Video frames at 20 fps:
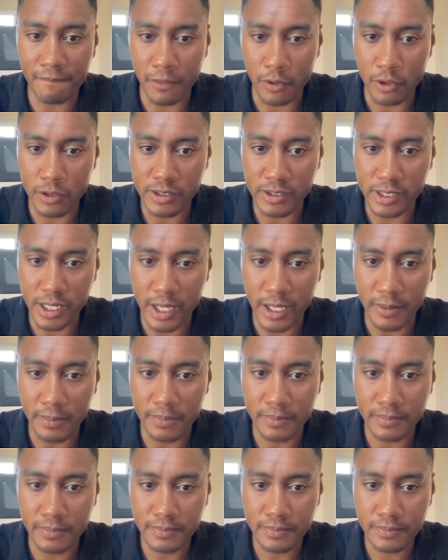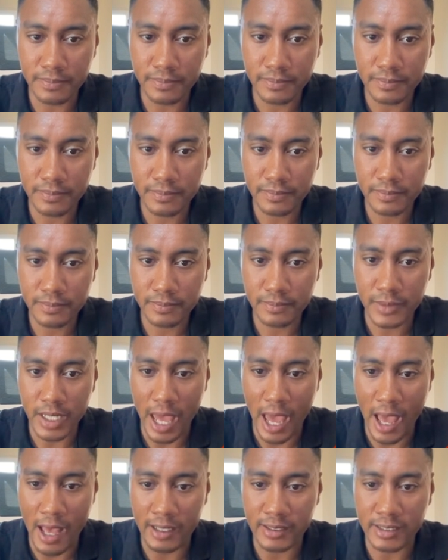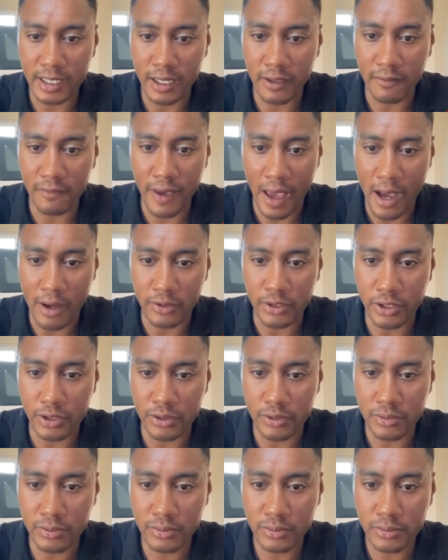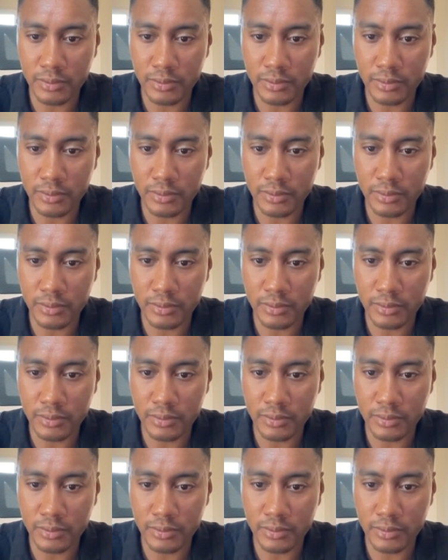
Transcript: first name as a value.